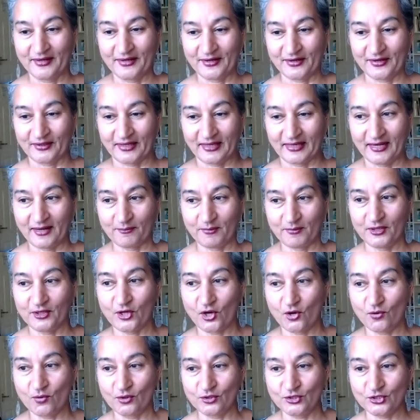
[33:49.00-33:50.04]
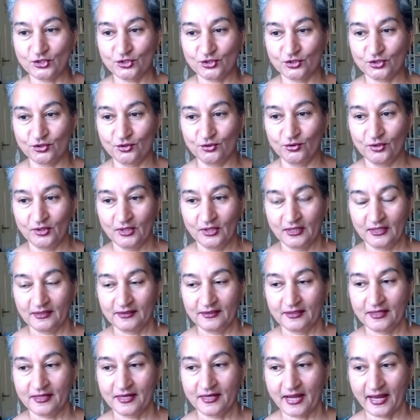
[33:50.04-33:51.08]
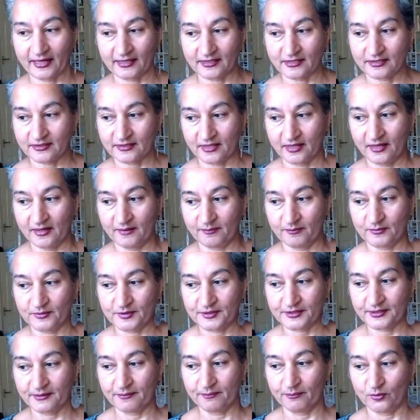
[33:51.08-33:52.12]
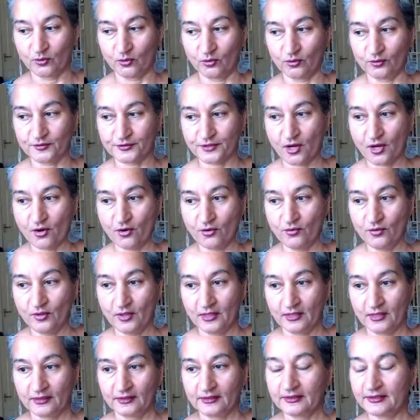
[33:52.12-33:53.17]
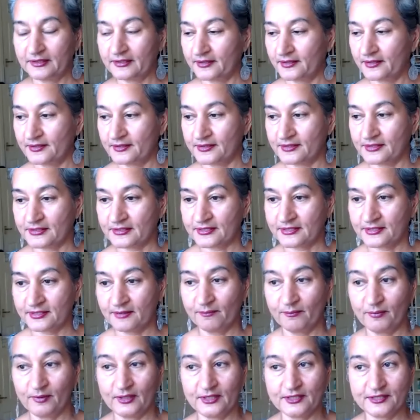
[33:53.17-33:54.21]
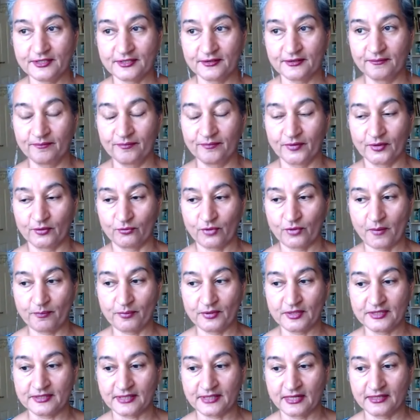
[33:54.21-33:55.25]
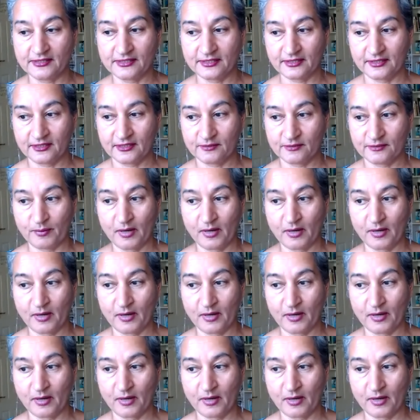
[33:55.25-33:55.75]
Okay, let me go on to the next symbol. So the symbolism represented